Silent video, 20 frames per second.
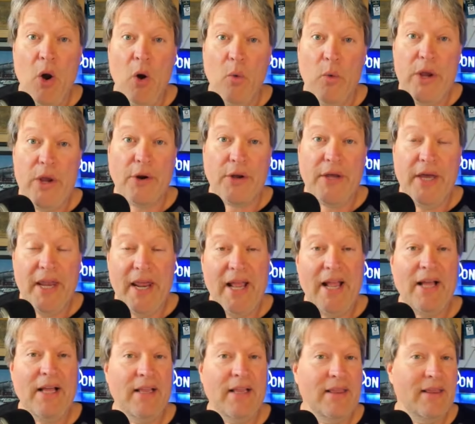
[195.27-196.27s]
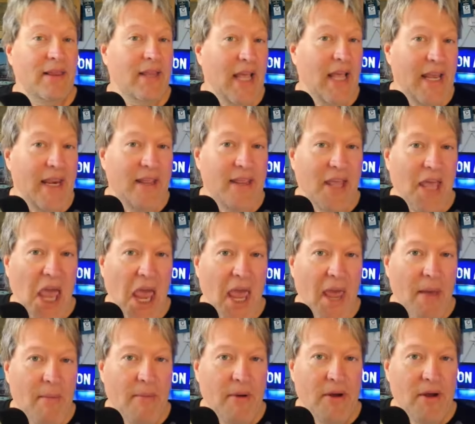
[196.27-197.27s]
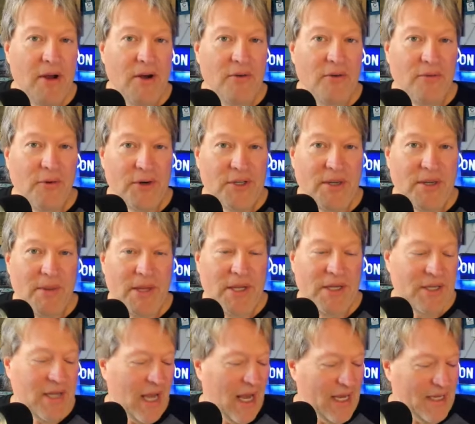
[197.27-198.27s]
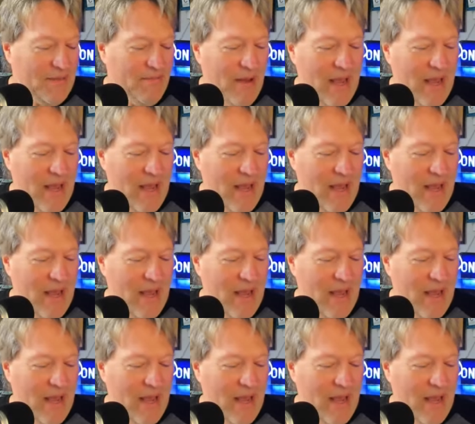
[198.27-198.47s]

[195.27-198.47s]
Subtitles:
we are getting late in the game for some of these guys.